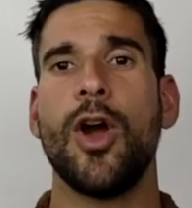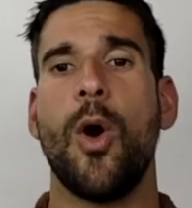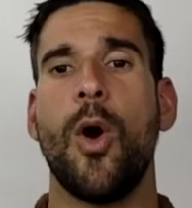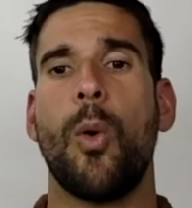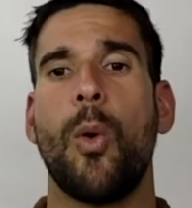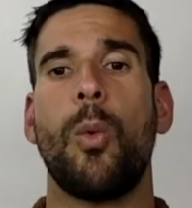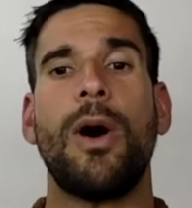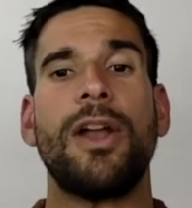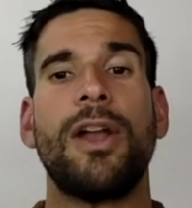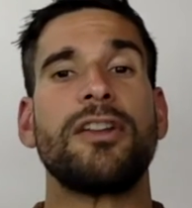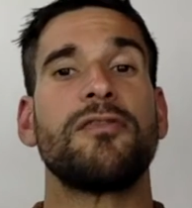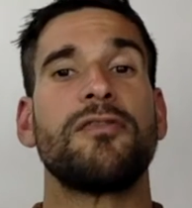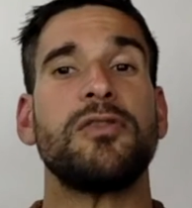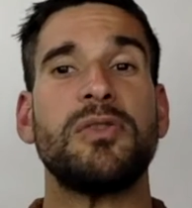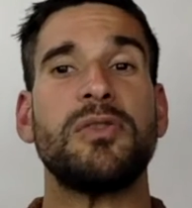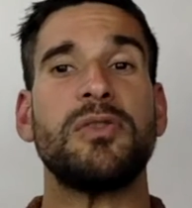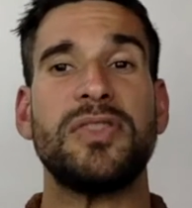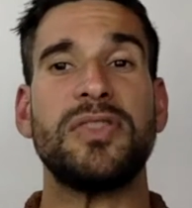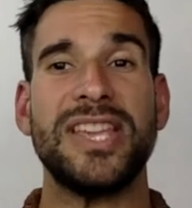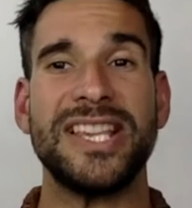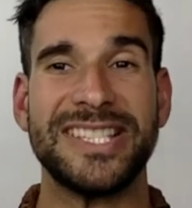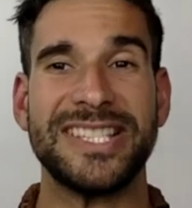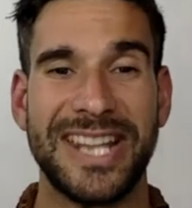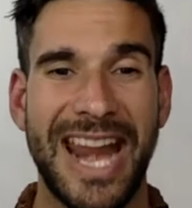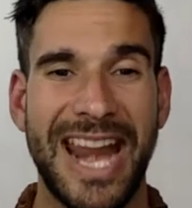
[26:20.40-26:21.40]
wonderful
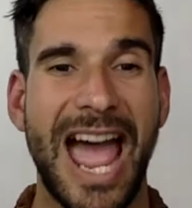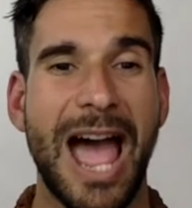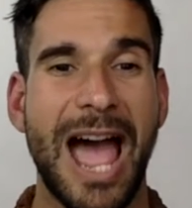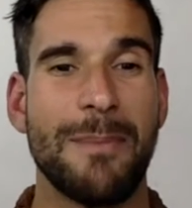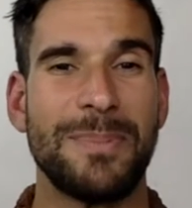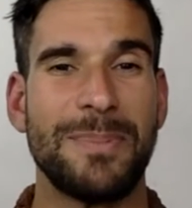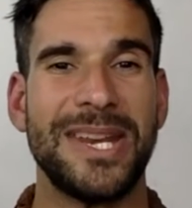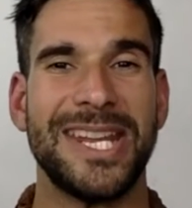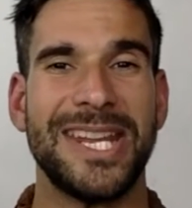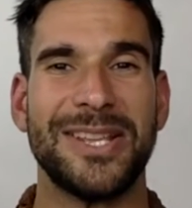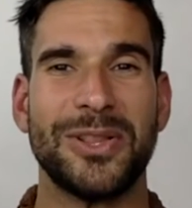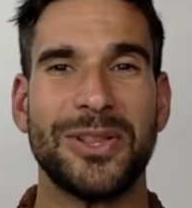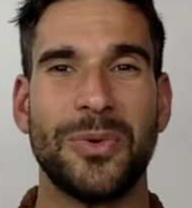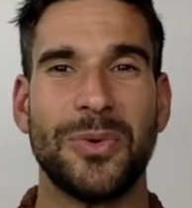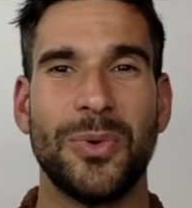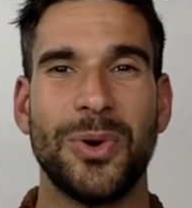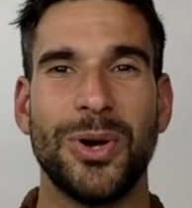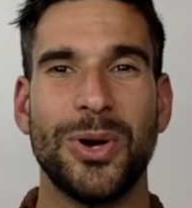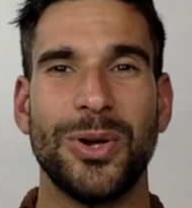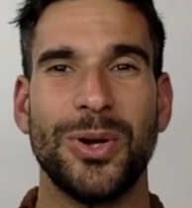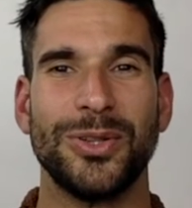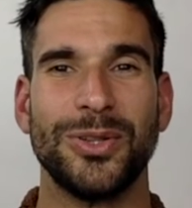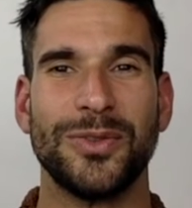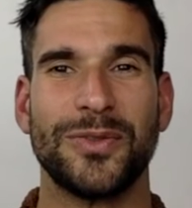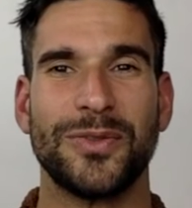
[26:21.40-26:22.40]
things that are happening in the
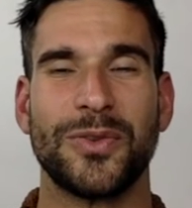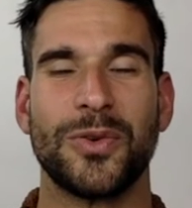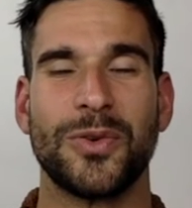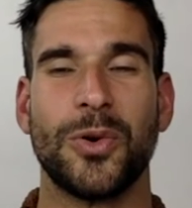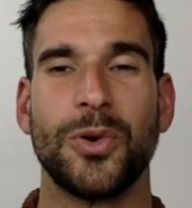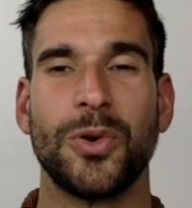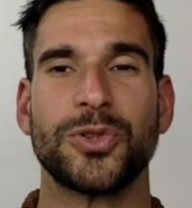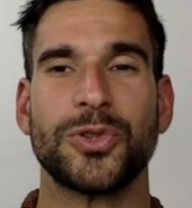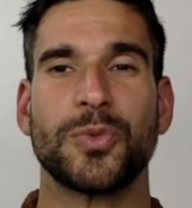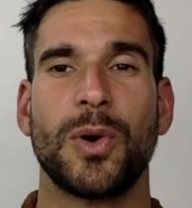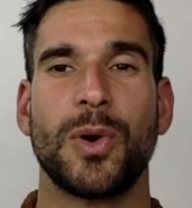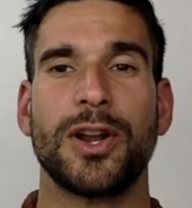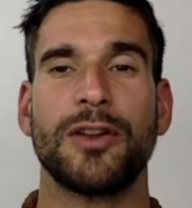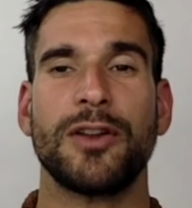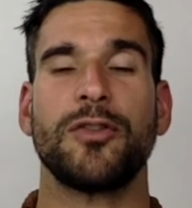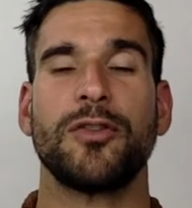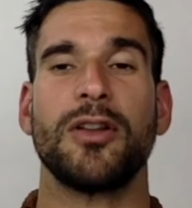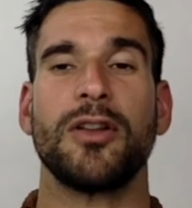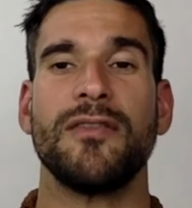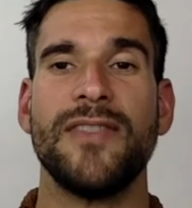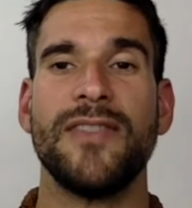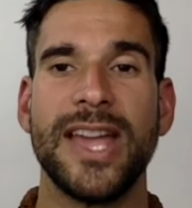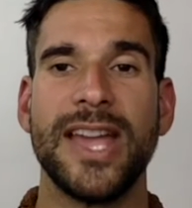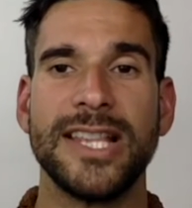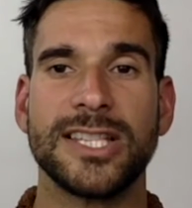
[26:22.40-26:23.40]
world, of course,
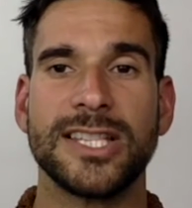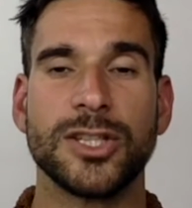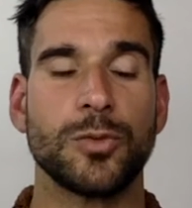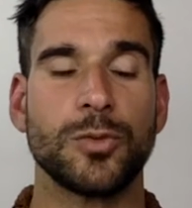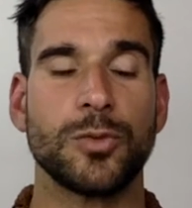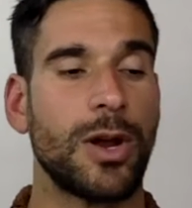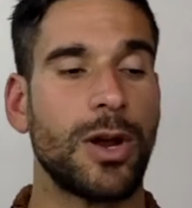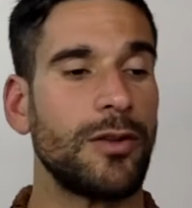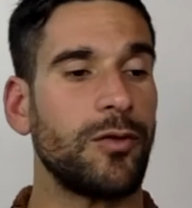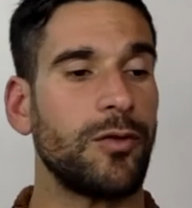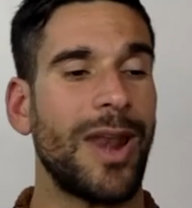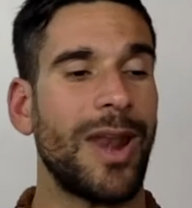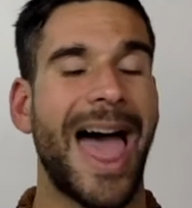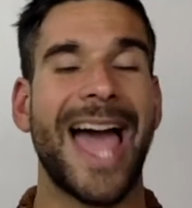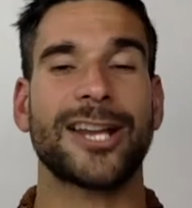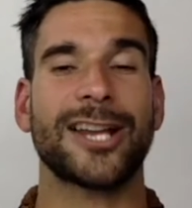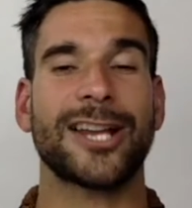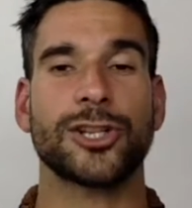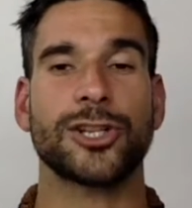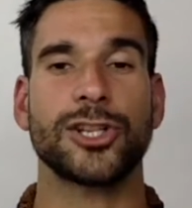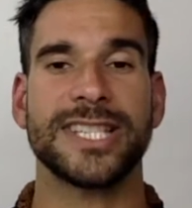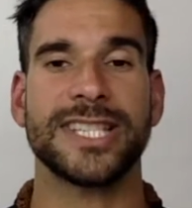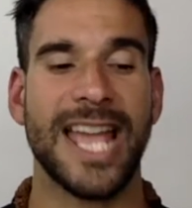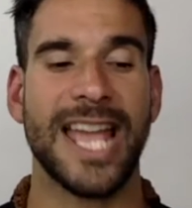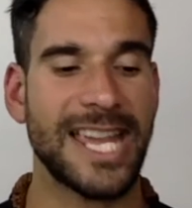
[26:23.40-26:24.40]
wonderful events, wonderful
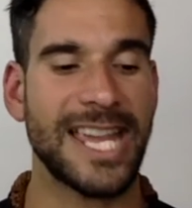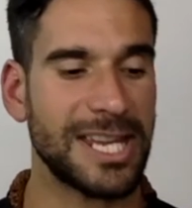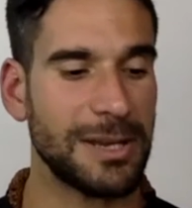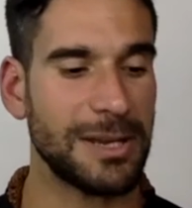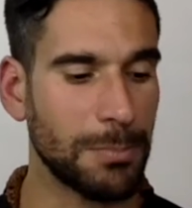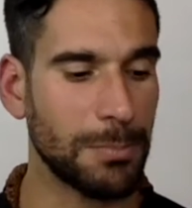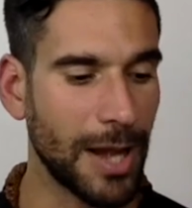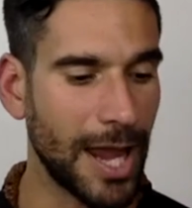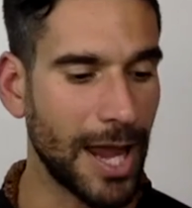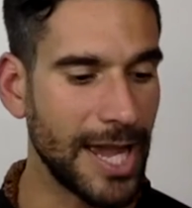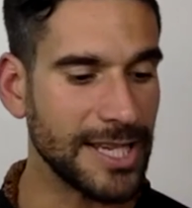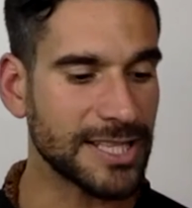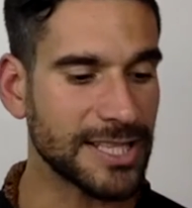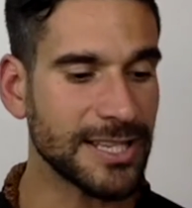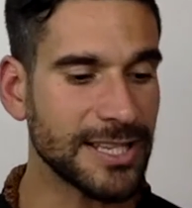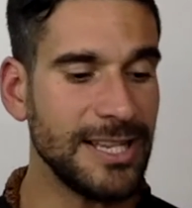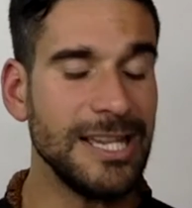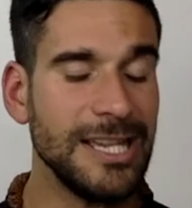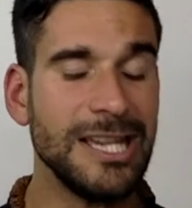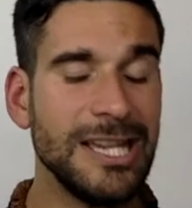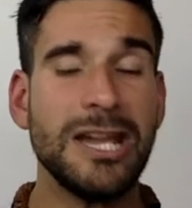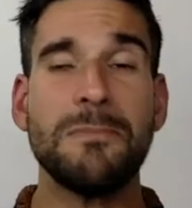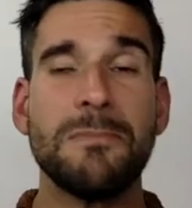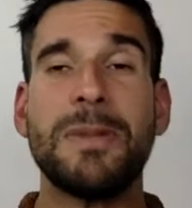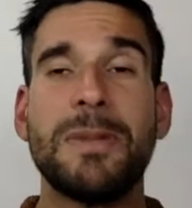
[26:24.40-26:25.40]
actions taking place,